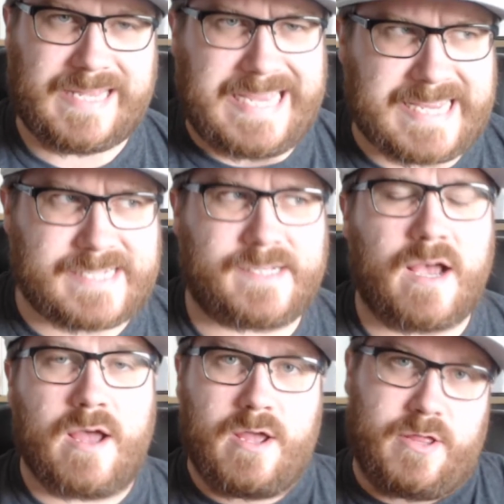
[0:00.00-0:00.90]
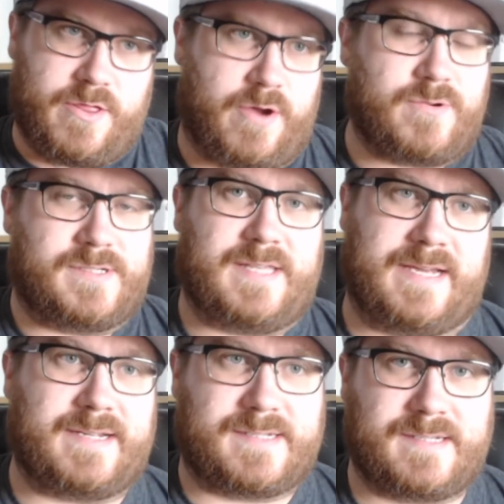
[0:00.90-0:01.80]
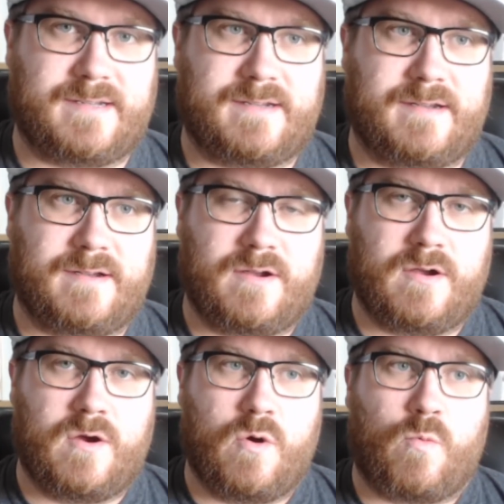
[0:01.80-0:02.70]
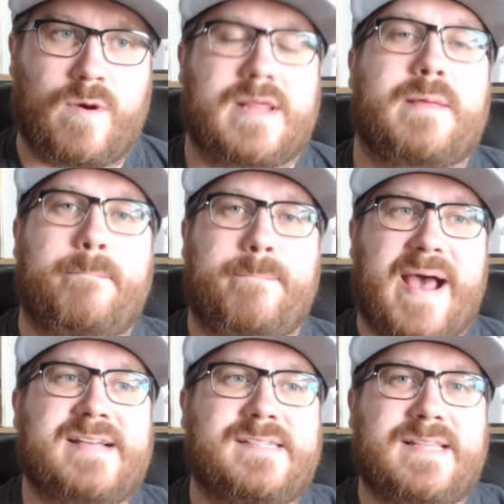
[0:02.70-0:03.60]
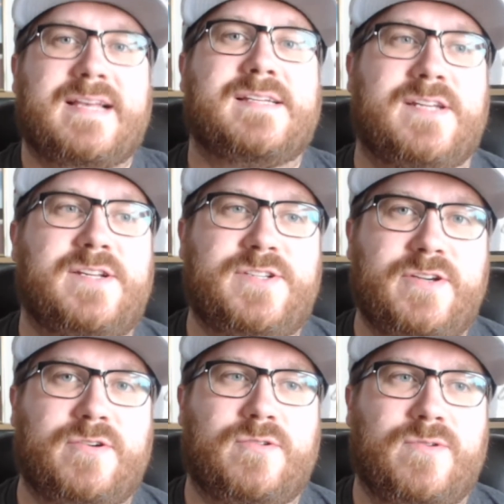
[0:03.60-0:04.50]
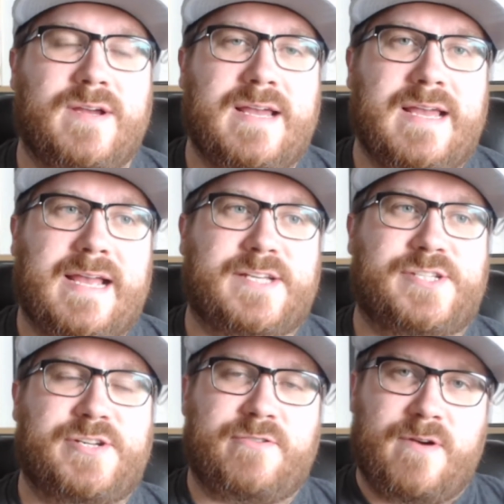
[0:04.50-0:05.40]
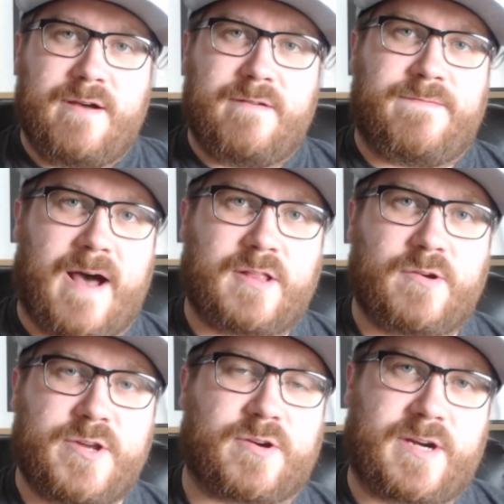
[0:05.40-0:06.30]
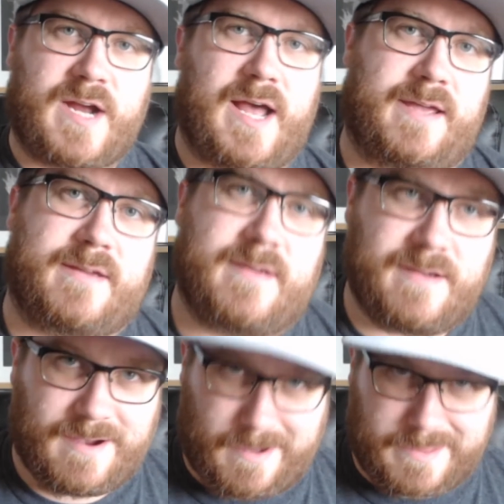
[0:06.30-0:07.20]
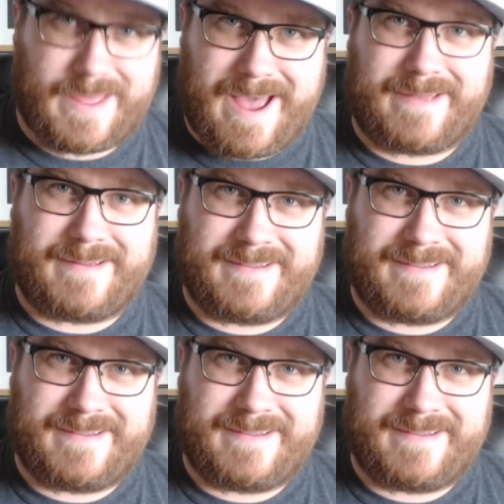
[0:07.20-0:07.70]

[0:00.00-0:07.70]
is those things. One of the best things to do is to follow your gut on that.